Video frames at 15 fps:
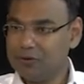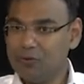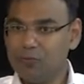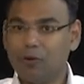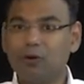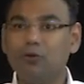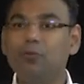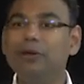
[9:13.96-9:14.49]

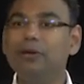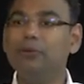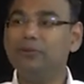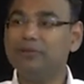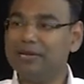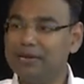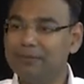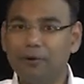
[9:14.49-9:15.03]
What do we do
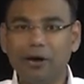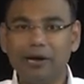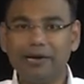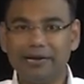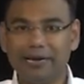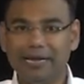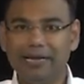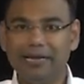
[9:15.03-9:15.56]
in the
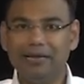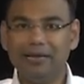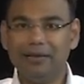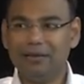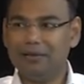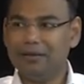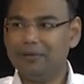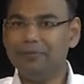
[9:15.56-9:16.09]
laboratory?
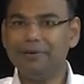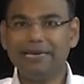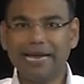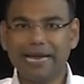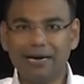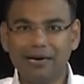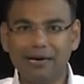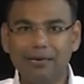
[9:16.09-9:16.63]
We
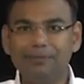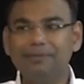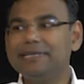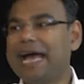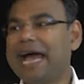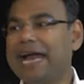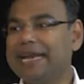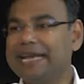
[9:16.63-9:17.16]
take herbs,
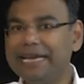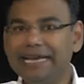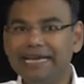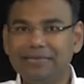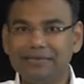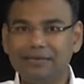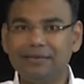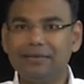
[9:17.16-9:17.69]
add
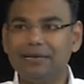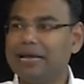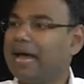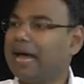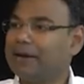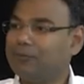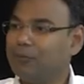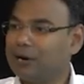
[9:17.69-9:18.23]
heat,
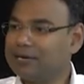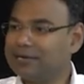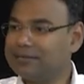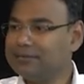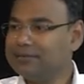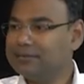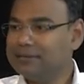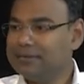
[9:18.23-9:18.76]
add
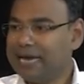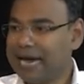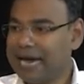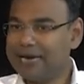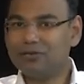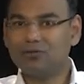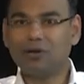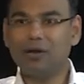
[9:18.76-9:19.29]
water,
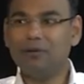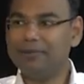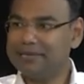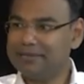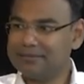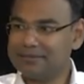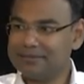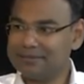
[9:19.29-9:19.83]
add
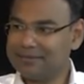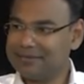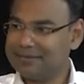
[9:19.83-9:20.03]
solvents.